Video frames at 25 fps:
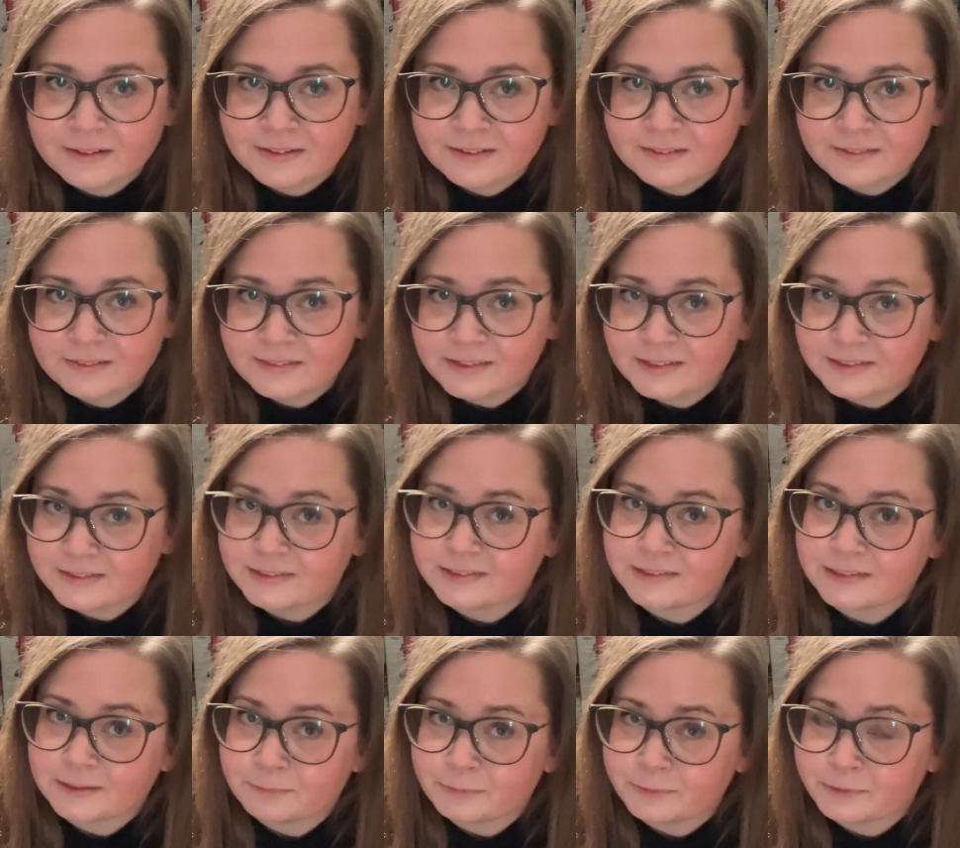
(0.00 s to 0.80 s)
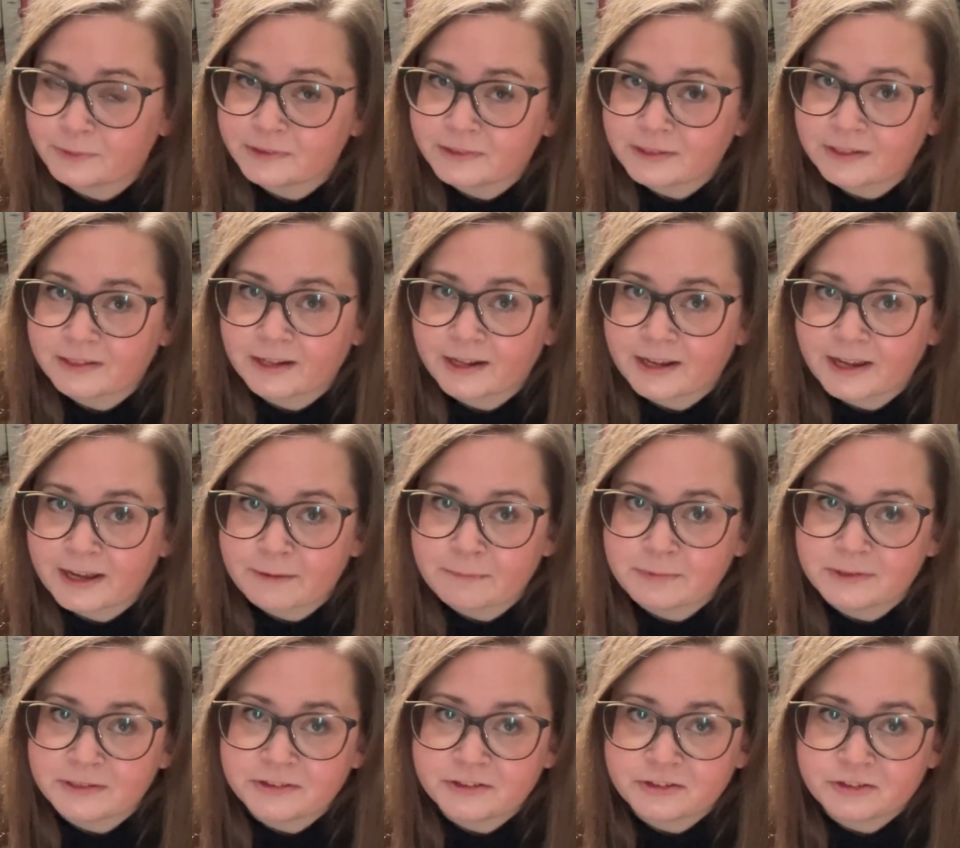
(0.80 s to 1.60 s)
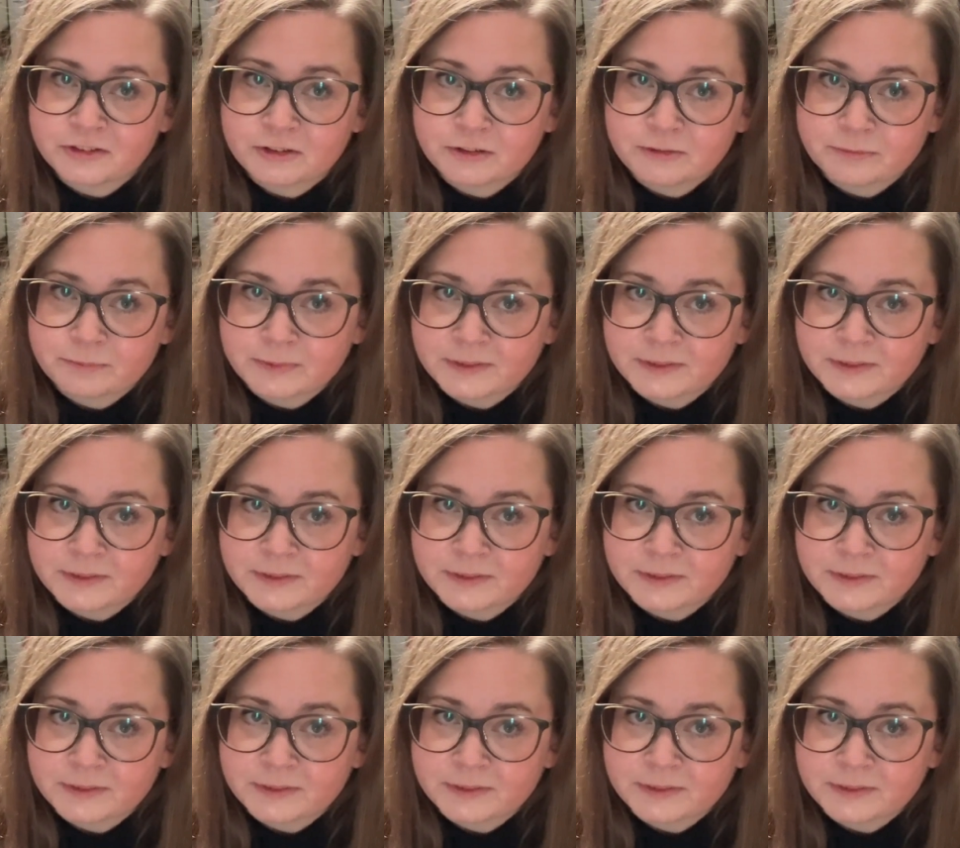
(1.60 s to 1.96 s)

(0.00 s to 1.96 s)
this is a book that I have been super